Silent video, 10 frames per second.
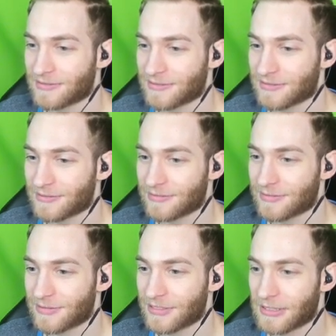
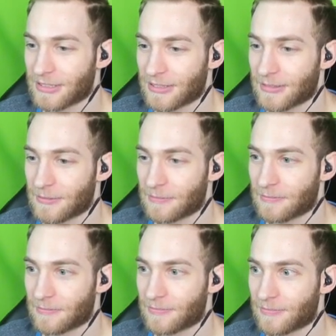
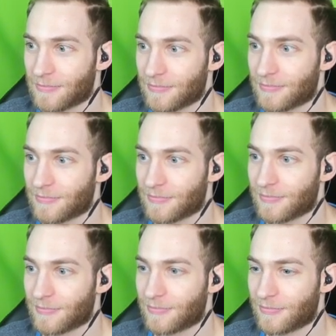
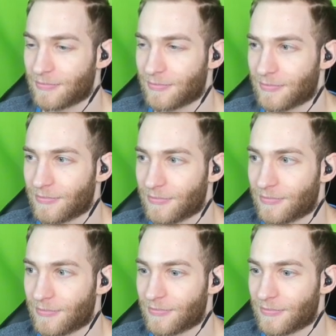
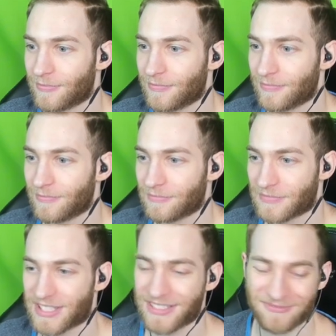
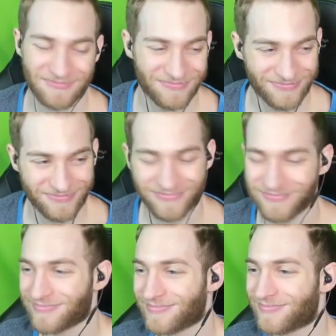
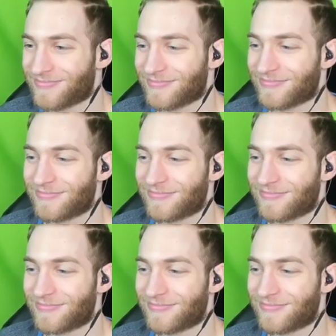[no speech]